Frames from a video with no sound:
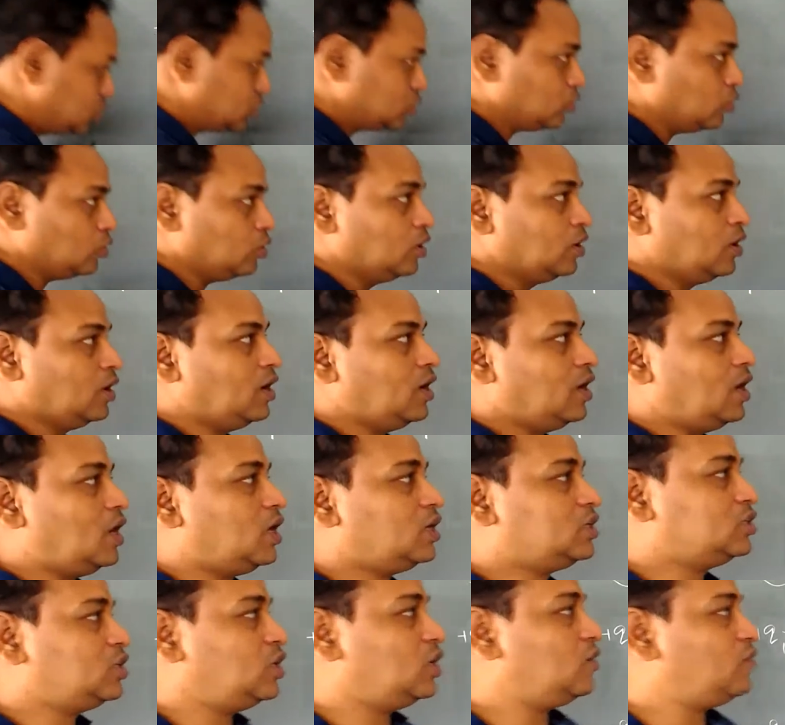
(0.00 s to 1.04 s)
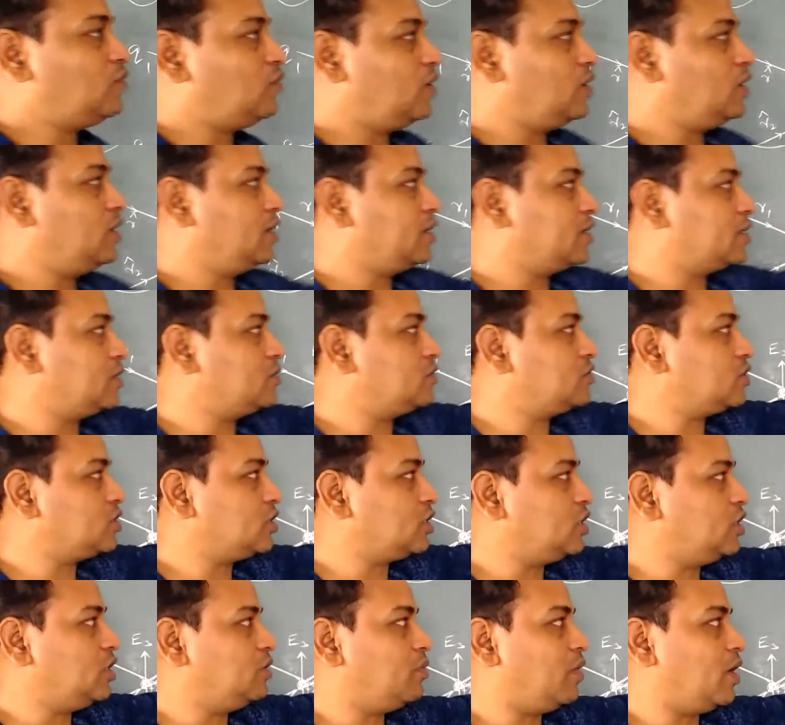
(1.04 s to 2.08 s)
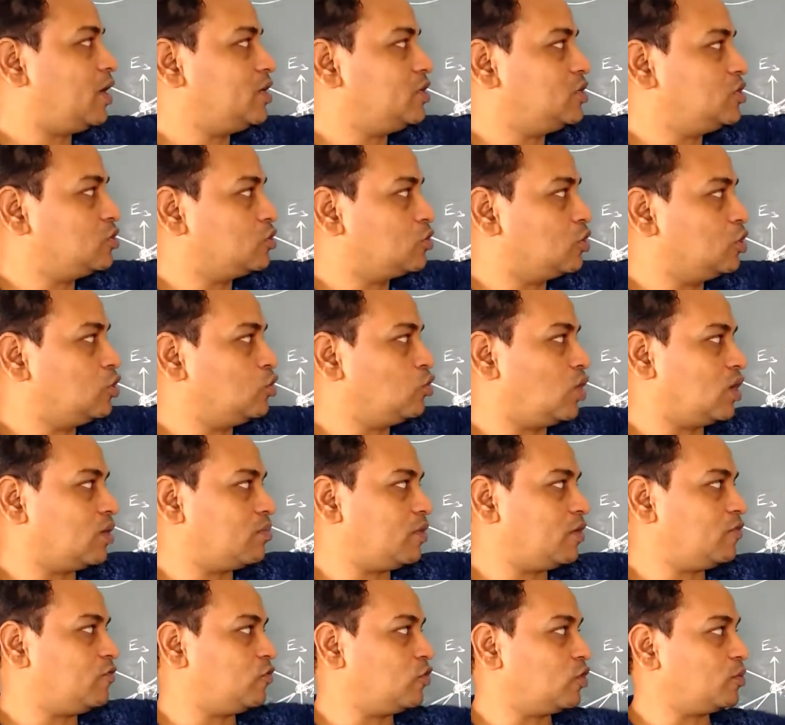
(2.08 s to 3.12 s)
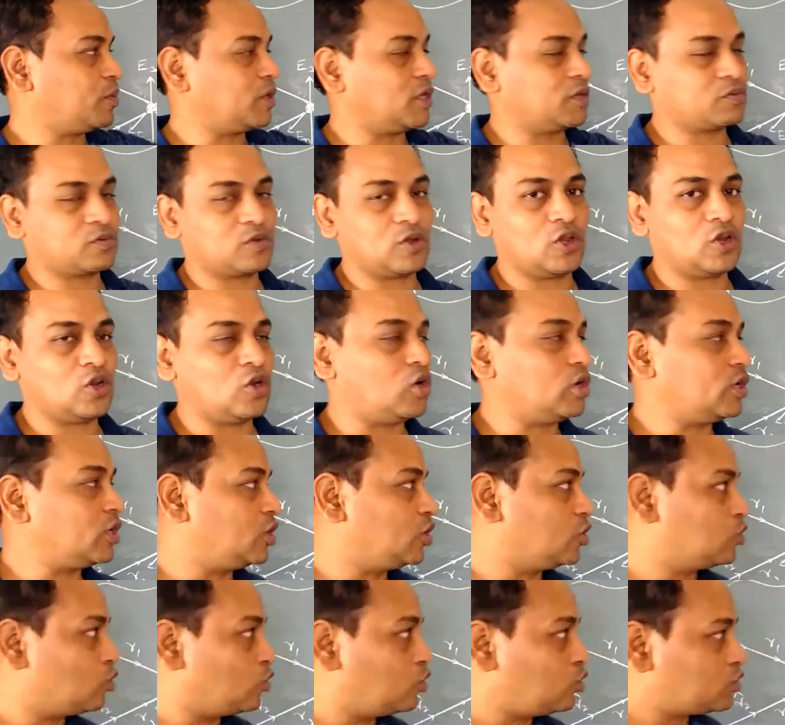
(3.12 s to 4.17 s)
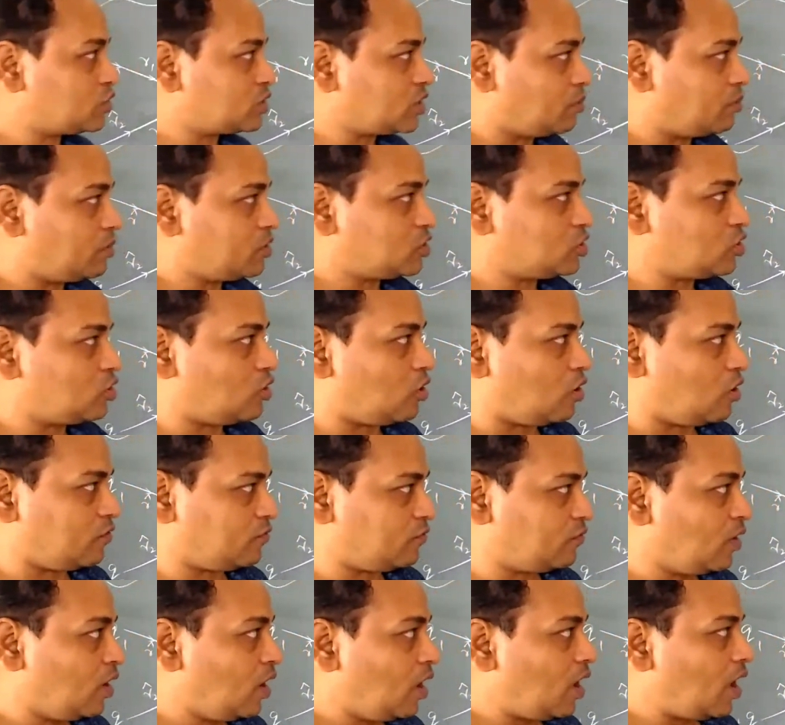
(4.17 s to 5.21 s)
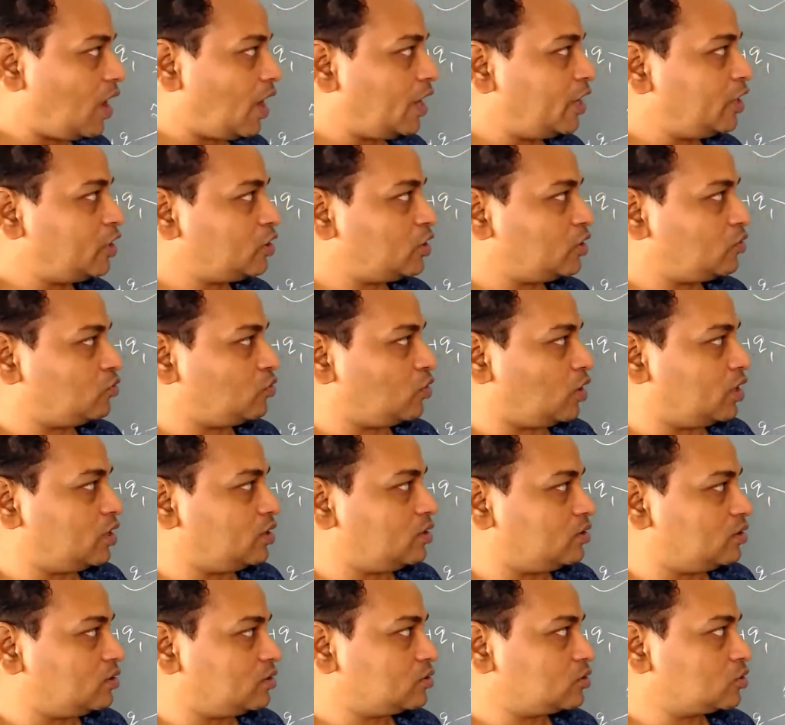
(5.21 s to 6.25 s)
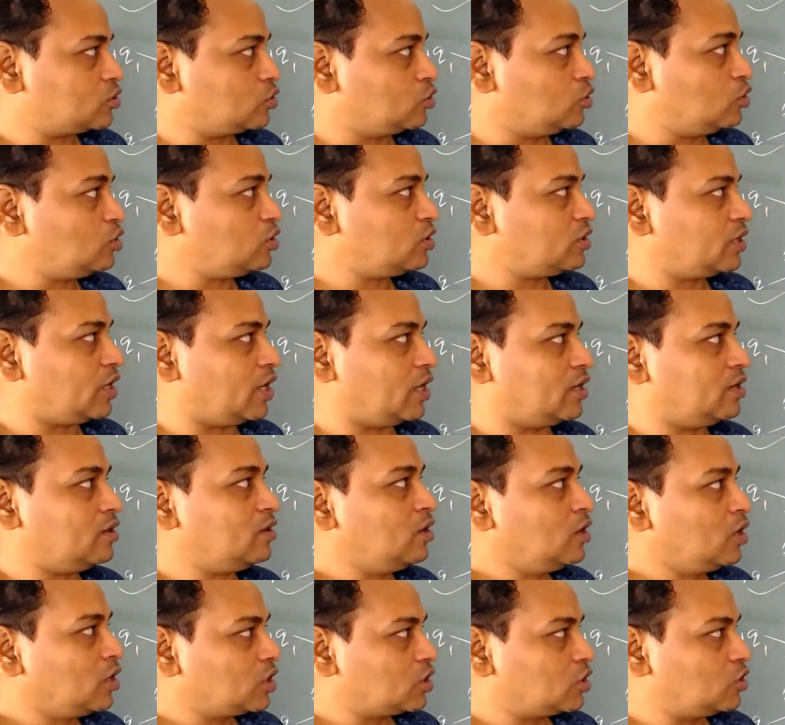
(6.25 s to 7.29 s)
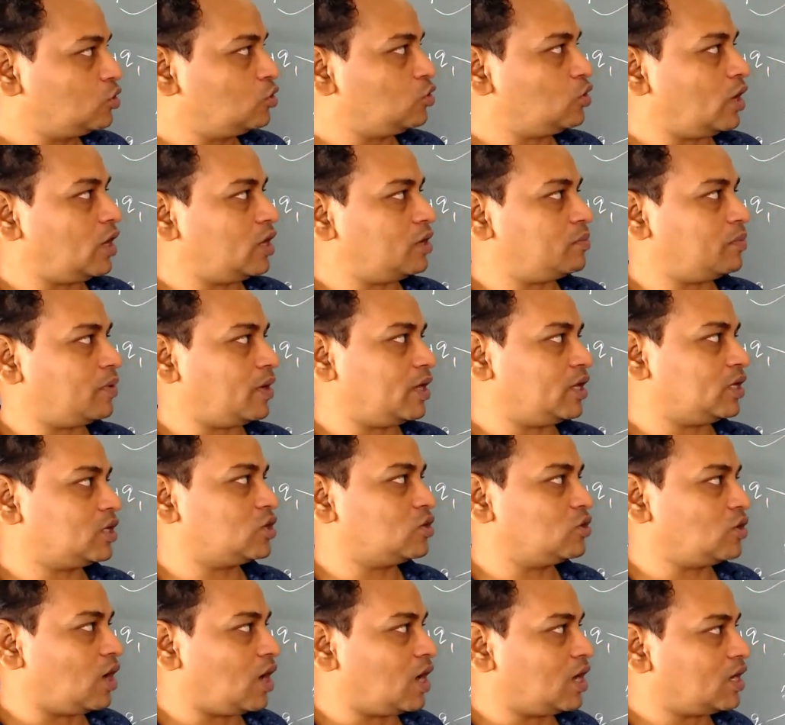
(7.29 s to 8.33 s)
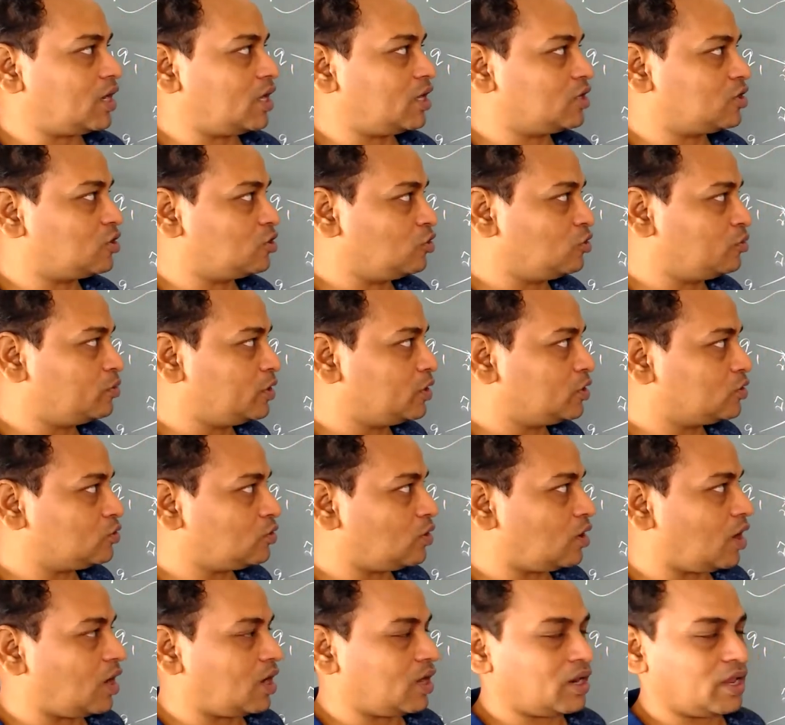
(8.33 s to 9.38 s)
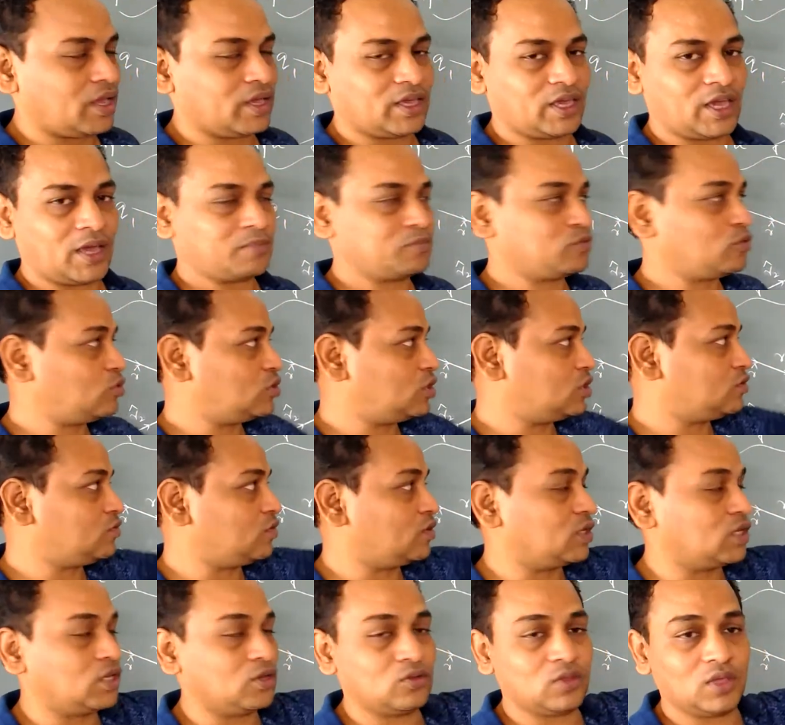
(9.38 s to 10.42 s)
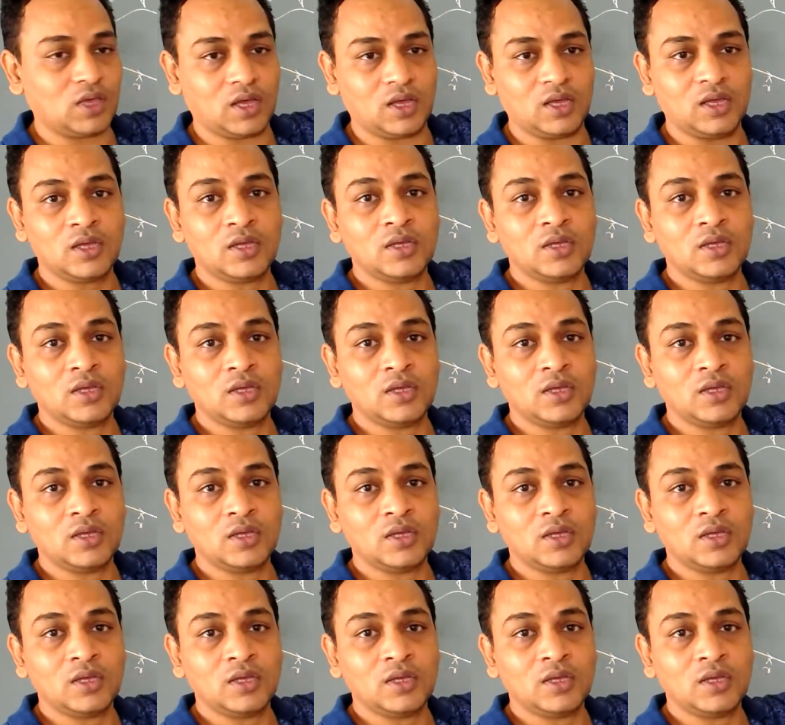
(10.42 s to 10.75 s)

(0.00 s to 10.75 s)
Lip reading: So electric field intensity E bar is equal to 1 by 4 pi epsilon naught into summation of I1 to n Qi by Ri cube into Ri cap. So this will give the